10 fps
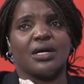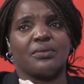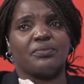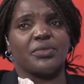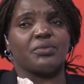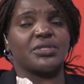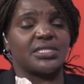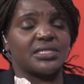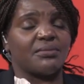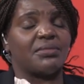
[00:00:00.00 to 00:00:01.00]
with
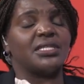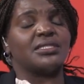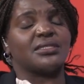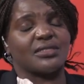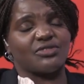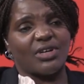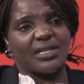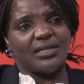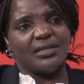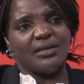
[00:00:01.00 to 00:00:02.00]
disabilities are
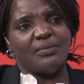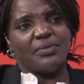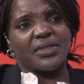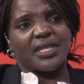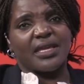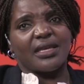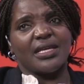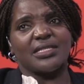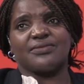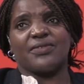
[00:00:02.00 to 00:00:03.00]
struggling.
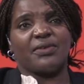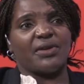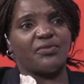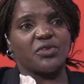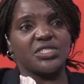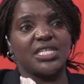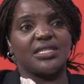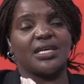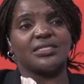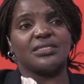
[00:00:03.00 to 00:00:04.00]
It's very unfortunate
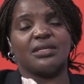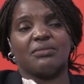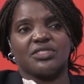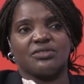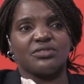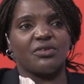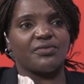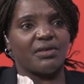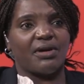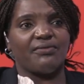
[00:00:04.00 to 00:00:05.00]
that the majority of
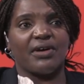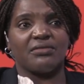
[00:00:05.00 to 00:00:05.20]
them are found